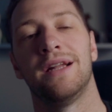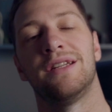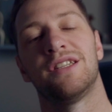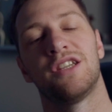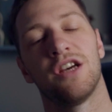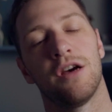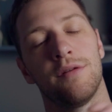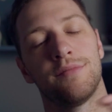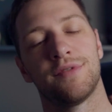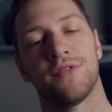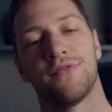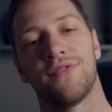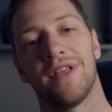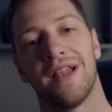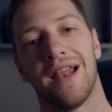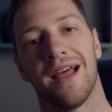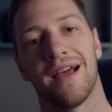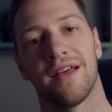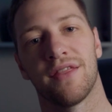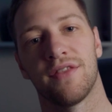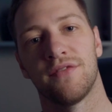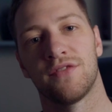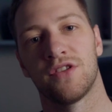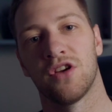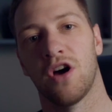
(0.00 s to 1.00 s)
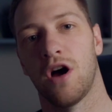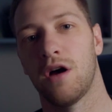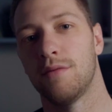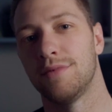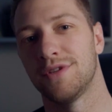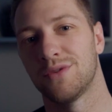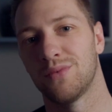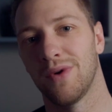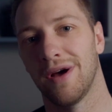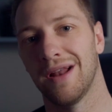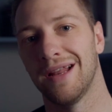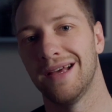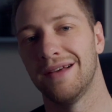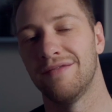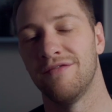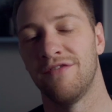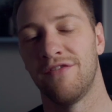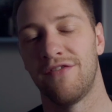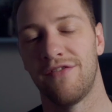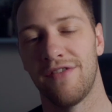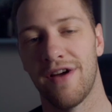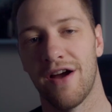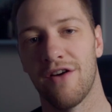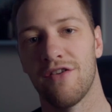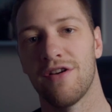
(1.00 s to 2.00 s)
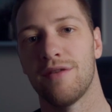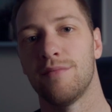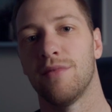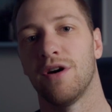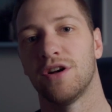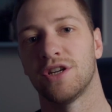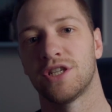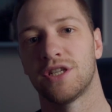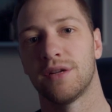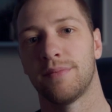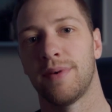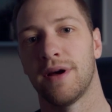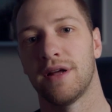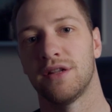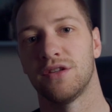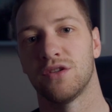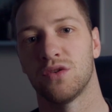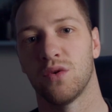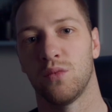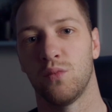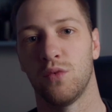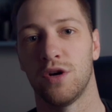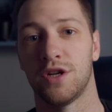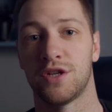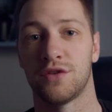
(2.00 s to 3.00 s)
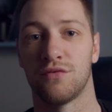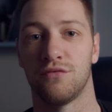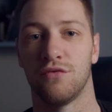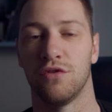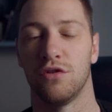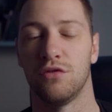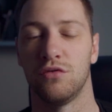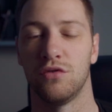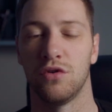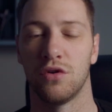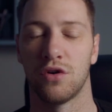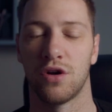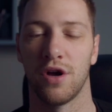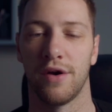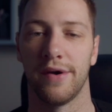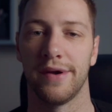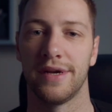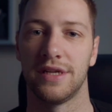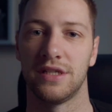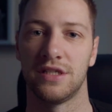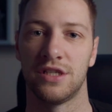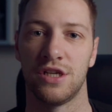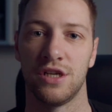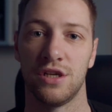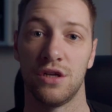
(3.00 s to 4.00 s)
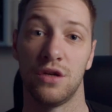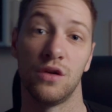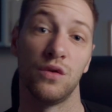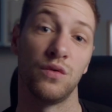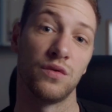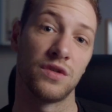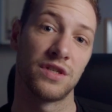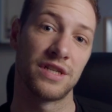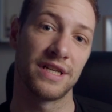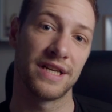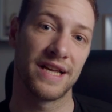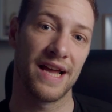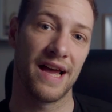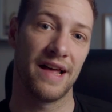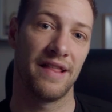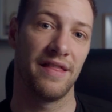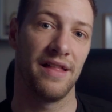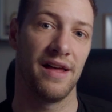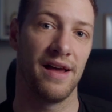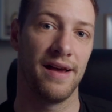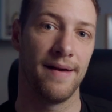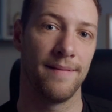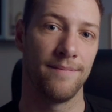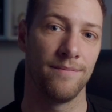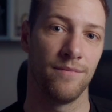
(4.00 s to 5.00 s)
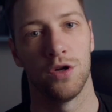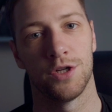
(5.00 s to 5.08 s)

In terms of the length of time as well, it very much depends on which route you're going to use to get there,